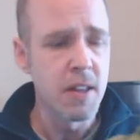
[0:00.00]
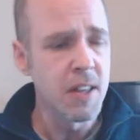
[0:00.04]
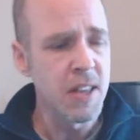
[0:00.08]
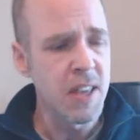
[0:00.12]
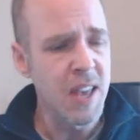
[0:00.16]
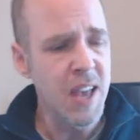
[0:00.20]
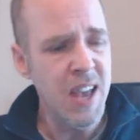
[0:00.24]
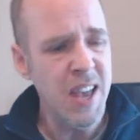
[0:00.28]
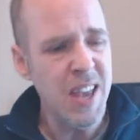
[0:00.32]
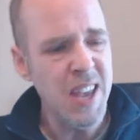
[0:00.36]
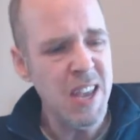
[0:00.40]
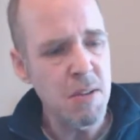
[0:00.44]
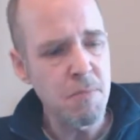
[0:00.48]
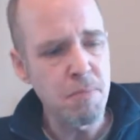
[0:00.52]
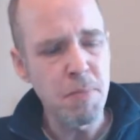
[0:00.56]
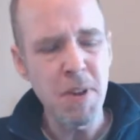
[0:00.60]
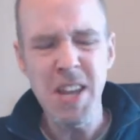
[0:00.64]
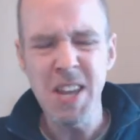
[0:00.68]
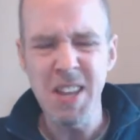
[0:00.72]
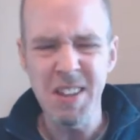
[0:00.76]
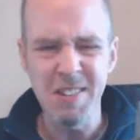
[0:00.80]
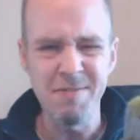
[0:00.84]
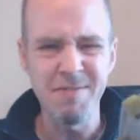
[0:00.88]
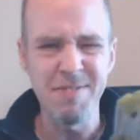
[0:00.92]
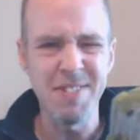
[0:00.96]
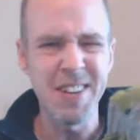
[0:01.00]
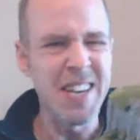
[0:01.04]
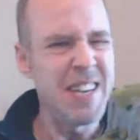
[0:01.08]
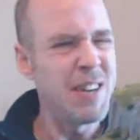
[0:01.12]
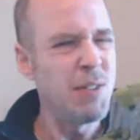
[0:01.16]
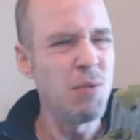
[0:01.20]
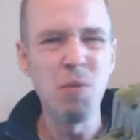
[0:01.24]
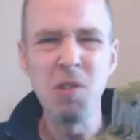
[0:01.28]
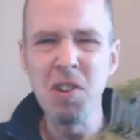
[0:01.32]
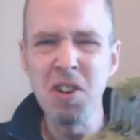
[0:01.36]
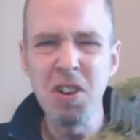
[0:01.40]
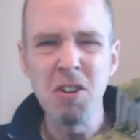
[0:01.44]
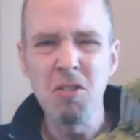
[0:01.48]
Yeah, it'd be
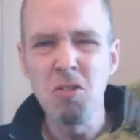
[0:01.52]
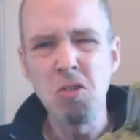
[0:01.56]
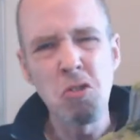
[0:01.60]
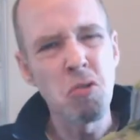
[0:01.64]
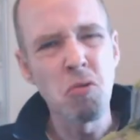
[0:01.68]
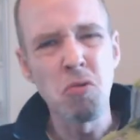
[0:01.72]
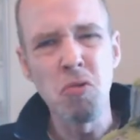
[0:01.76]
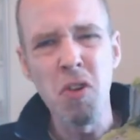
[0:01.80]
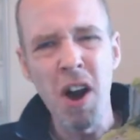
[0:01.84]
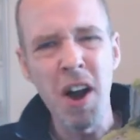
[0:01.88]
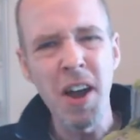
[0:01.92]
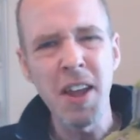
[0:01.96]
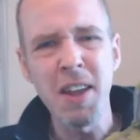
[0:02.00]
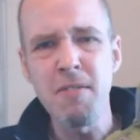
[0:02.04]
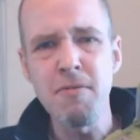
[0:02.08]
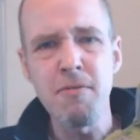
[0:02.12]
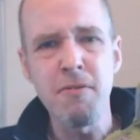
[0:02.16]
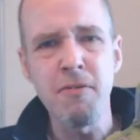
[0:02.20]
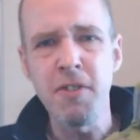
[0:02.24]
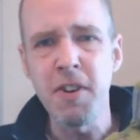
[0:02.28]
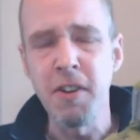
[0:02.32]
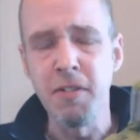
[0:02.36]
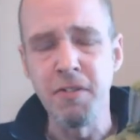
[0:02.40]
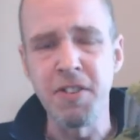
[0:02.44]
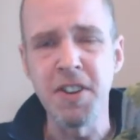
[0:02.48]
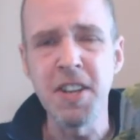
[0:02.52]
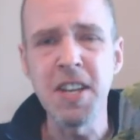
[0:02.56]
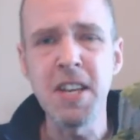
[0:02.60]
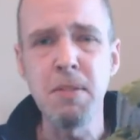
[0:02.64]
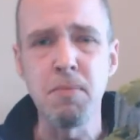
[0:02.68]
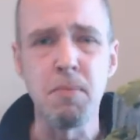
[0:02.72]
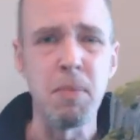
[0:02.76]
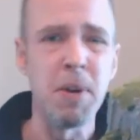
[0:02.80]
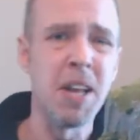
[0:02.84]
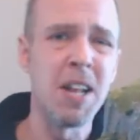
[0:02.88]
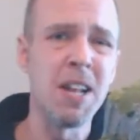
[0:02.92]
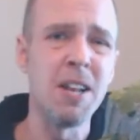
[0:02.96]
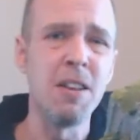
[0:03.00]
it wouldn't look right in
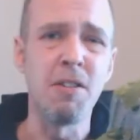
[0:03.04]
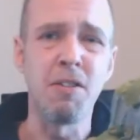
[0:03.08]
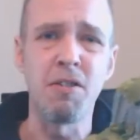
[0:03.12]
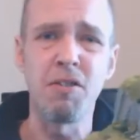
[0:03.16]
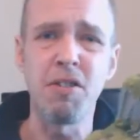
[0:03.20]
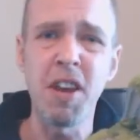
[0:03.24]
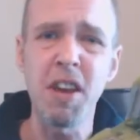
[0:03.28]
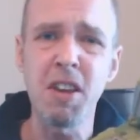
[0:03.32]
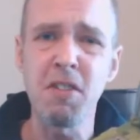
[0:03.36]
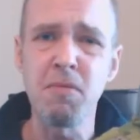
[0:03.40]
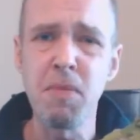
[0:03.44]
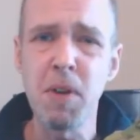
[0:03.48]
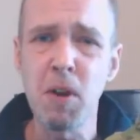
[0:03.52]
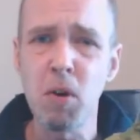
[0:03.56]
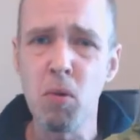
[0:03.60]
15 mil, and 6